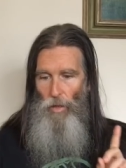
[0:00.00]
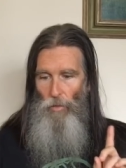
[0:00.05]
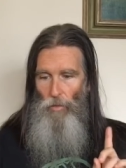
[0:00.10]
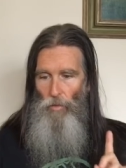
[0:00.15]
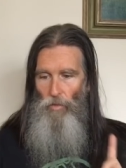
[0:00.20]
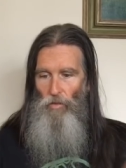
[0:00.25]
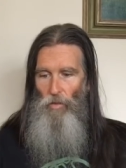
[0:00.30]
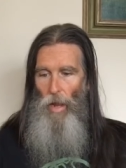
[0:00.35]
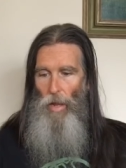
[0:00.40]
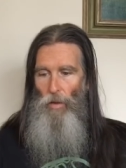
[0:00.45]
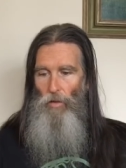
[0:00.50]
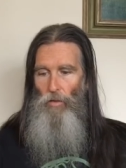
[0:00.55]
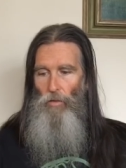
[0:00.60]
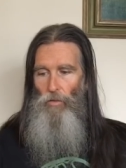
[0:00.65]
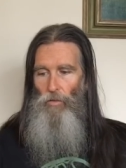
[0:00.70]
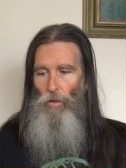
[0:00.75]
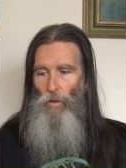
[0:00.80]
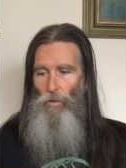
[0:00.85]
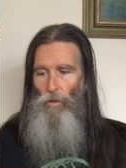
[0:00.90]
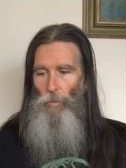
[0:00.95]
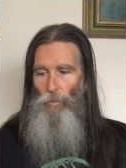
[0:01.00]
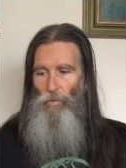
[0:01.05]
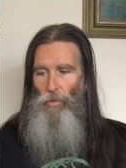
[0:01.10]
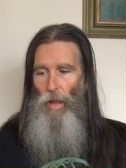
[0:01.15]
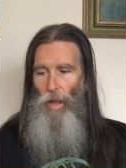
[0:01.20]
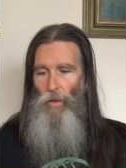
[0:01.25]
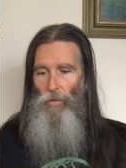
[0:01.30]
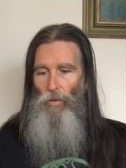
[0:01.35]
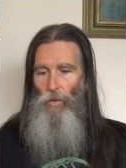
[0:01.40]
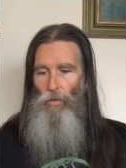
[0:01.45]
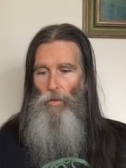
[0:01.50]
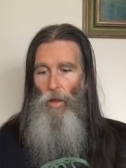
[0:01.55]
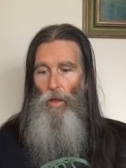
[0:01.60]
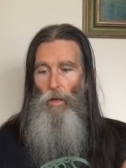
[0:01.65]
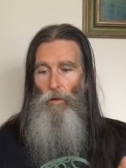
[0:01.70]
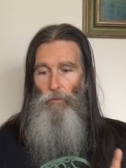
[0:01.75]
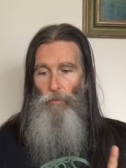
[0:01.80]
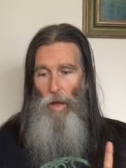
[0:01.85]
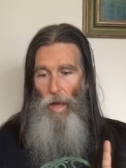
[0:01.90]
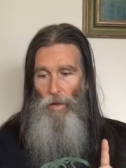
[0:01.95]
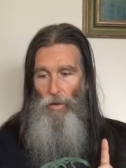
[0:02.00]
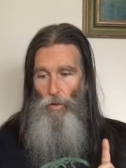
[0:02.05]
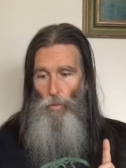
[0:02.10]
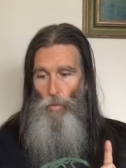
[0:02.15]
Either change your circumstances, find